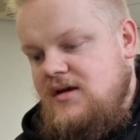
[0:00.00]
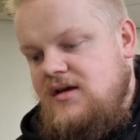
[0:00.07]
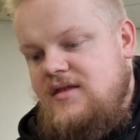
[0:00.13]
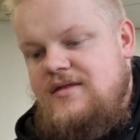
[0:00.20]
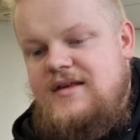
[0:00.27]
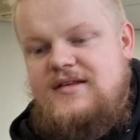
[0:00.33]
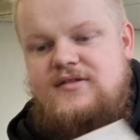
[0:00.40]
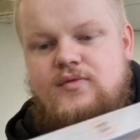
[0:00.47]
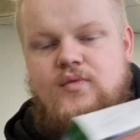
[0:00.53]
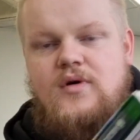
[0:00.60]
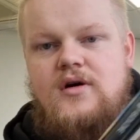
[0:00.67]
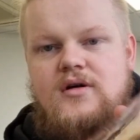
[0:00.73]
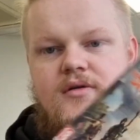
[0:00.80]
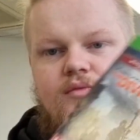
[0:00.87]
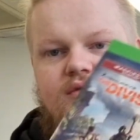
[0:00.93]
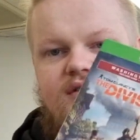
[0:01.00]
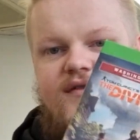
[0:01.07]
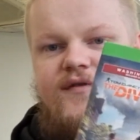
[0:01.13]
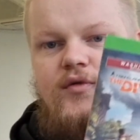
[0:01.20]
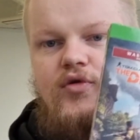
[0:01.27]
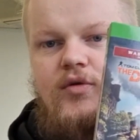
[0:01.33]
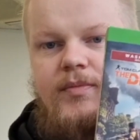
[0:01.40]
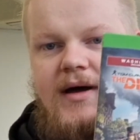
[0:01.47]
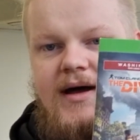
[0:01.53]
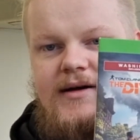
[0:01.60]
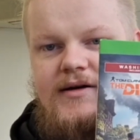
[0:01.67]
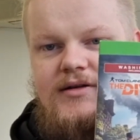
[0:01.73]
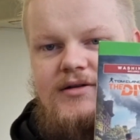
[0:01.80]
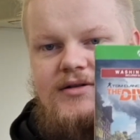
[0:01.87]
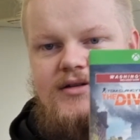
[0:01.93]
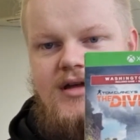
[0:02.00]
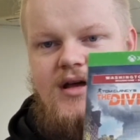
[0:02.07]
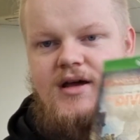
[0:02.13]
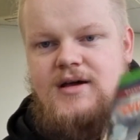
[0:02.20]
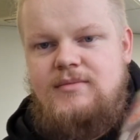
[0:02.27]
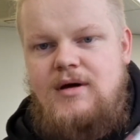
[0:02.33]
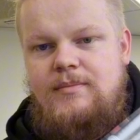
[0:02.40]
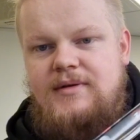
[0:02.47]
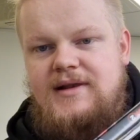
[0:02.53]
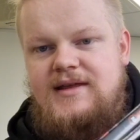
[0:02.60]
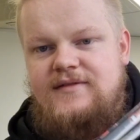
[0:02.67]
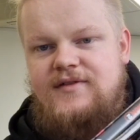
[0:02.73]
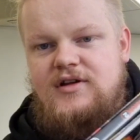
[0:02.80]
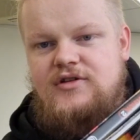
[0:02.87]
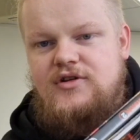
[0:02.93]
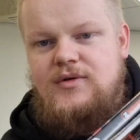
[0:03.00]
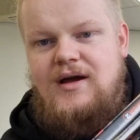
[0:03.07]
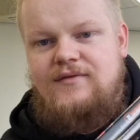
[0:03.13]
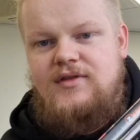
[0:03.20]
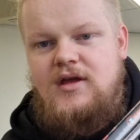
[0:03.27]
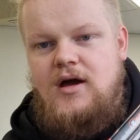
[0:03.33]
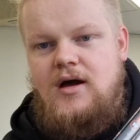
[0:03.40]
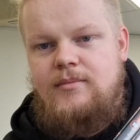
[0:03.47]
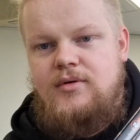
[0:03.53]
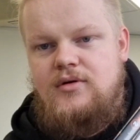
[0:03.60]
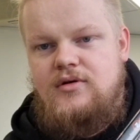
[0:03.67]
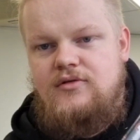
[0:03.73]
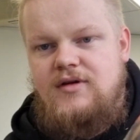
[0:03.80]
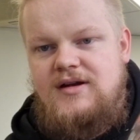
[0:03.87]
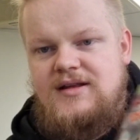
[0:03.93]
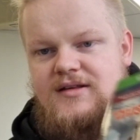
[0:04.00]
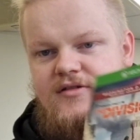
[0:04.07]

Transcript: This one was £4, I believe I do have the art book already,